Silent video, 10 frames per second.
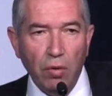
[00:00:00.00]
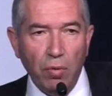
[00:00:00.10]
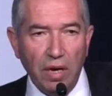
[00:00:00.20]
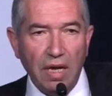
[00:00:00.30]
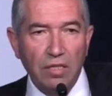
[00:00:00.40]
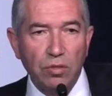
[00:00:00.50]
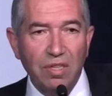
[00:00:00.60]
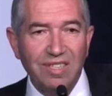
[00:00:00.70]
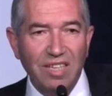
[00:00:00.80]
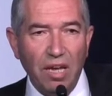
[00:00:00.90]
Whereas
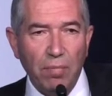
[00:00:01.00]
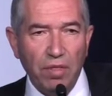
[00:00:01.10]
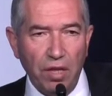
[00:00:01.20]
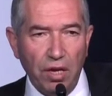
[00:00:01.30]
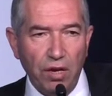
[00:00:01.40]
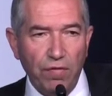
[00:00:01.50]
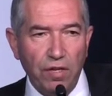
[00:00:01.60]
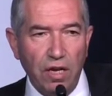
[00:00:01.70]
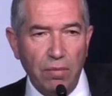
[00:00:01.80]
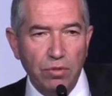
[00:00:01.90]
the same thing, if
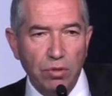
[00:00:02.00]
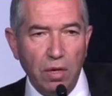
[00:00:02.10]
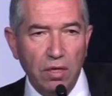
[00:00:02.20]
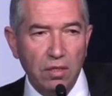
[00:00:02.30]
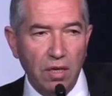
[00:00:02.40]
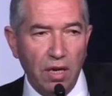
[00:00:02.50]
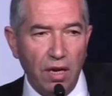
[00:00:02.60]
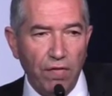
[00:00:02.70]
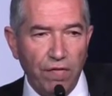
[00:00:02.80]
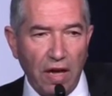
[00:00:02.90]
it comes to an
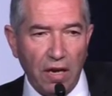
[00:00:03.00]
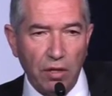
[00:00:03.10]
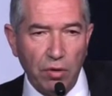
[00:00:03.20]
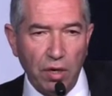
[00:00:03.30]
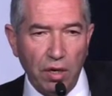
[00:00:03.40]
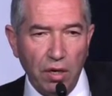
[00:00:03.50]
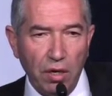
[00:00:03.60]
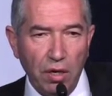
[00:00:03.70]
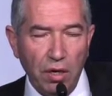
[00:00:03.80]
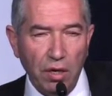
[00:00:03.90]
Israeli factory,
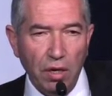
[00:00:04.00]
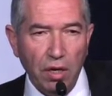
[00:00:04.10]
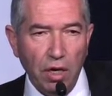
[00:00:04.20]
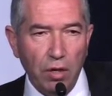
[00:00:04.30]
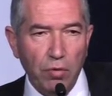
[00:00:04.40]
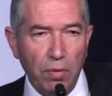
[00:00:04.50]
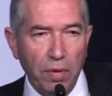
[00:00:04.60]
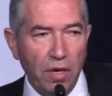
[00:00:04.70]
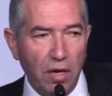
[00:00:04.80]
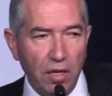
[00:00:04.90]
it will
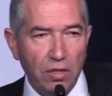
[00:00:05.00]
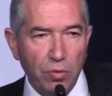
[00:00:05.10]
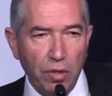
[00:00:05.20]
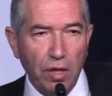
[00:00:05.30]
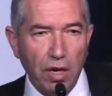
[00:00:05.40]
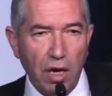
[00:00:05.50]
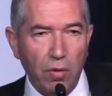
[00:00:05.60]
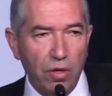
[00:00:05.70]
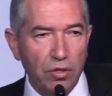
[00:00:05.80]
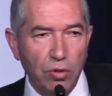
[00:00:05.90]
be released within
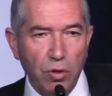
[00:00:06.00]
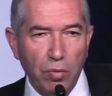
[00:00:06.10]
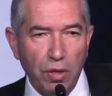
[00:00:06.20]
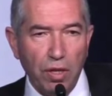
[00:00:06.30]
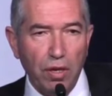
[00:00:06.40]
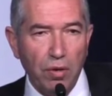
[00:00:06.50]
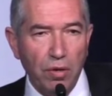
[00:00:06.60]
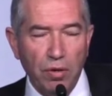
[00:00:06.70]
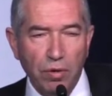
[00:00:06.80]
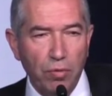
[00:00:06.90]
hours or within
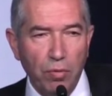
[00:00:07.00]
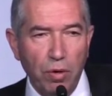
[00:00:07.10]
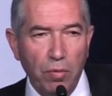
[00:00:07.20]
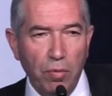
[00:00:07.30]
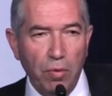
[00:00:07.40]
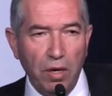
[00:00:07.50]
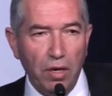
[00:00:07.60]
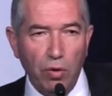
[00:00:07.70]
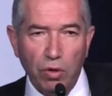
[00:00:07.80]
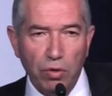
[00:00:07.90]

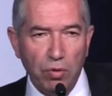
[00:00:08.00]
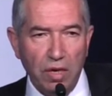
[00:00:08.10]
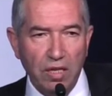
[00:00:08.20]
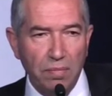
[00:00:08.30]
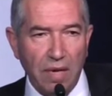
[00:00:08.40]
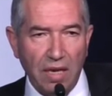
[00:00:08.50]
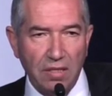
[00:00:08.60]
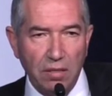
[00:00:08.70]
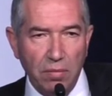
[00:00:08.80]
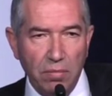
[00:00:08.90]
one or two days
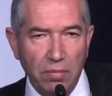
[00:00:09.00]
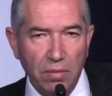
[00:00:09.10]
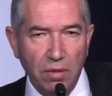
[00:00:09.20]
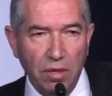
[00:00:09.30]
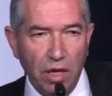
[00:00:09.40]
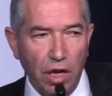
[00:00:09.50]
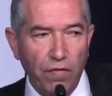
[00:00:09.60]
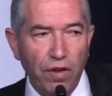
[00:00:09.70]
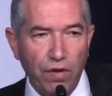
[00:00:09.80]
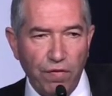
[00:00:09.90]
maximum
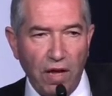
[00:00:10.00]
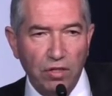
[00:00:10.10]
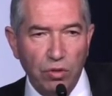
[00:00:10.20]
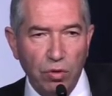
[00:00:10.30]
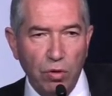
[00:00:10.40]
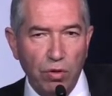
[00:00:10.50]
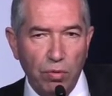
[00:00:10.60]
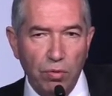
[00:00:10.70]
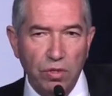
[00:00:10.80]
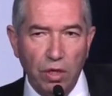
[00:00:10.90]
even if it has to go
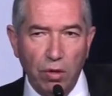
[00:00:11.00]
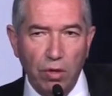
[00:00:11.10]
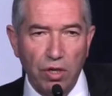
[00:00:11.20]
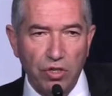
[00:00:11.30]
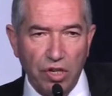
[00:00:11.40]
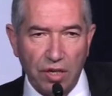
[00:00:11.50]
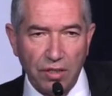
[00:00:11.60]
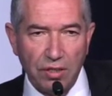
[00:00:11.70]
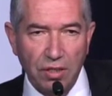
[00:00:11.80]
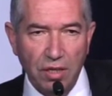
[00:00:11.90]
through security
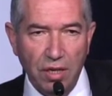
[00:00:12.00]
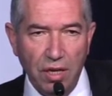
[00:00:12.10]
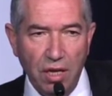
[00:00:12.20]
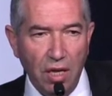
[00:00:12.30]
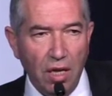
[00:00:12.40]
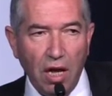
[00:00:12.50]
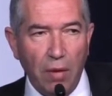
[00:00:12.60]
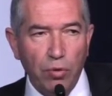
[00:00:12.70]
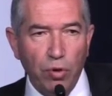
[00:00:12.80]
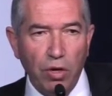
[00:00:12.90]
checks.
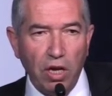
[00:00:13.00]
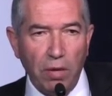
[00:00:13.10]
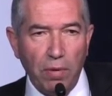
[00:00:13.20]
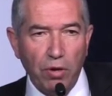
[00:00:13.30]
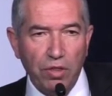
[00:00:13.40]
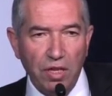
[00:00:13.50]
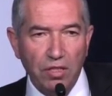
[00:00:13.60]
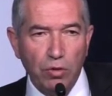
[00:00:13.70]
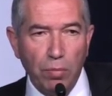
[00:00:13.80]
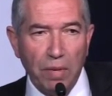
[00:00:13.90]
I'm talking about
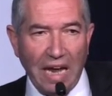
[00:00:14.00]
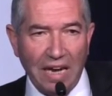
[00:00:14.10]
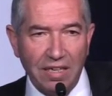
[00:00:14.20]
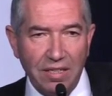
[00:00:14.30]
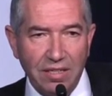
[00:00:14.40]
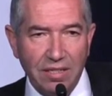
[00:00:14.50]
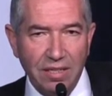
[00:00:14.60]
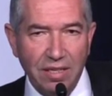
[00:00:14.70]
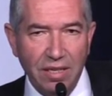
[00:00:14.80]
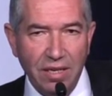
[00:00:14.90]
things on practice.